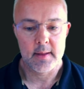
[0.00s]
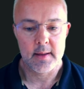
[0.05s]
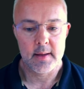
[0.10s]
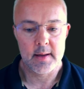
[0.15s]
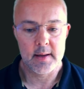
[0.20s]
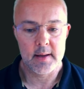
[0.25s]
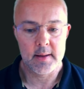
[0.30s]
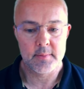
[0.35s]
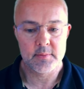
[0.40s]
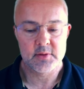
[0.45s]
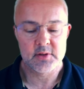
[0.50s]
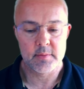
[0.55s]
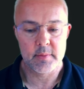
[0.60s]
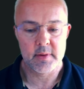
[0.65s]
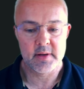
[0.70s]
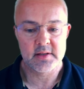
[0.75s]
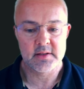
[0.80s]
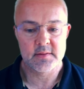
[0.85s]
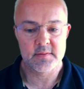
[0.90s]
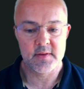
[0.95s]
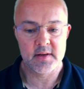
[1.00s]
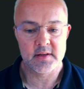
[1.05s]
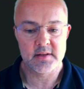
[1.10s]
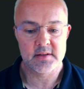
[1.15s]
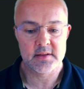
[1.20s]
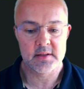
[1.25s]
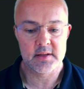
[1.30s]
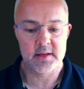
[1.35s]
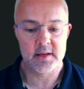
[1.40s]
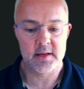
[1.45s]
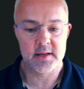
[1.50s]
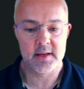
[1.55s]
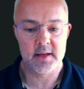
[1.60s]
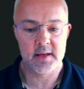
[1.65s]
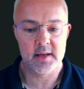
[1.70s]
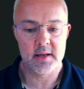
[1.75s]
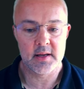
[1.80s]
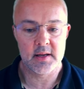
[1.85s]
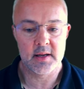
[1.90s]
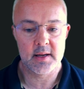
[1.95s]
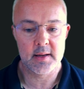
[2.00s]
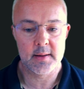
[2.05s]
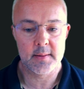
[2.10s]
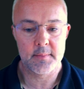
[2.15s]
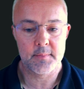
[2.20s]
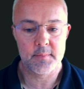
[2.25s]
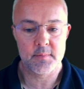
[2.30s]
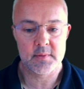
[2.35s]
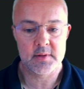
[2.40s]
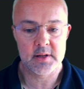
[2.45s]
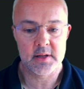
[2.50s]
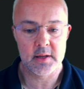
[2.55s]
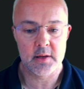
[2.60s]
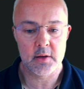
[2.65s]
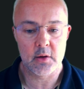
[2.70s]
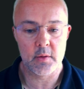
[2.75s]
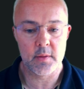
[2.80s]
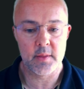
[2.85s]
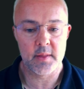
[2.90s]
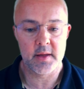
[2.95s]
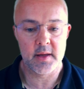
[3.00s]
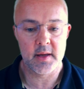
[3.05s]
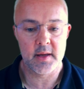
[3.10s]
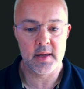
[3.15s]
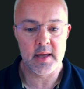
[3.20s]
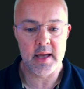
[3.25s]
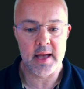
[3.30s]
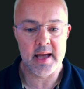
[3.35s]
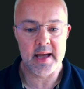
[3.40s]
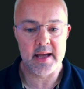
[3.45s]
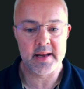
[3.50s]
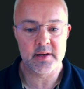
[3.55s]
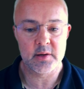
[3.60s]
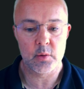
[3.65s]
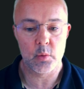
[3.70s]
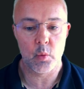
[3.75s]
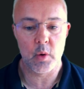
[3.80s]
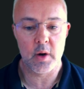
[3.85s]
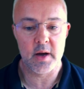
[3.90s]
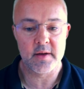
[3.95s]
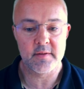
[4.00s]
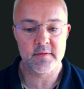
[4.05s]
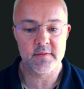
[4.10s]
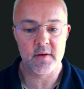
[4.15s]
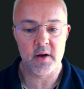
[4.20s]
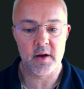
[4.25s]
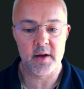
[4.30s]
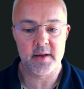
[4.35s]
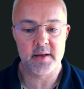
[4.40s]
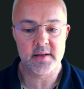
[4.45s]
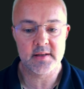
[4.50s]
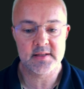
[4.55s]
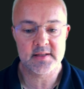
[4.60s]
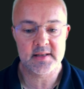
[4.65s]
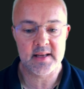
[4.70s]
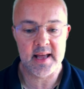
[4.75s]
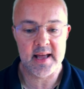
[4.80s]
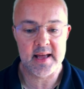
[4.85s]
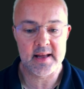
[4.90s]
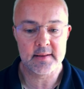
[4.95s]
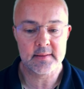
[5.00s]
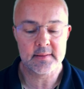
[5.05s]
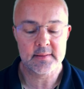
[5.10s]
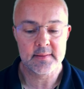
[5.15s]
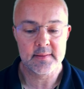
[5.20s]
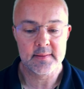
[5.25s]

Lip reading: So basically, click on the add Wi-Fi scan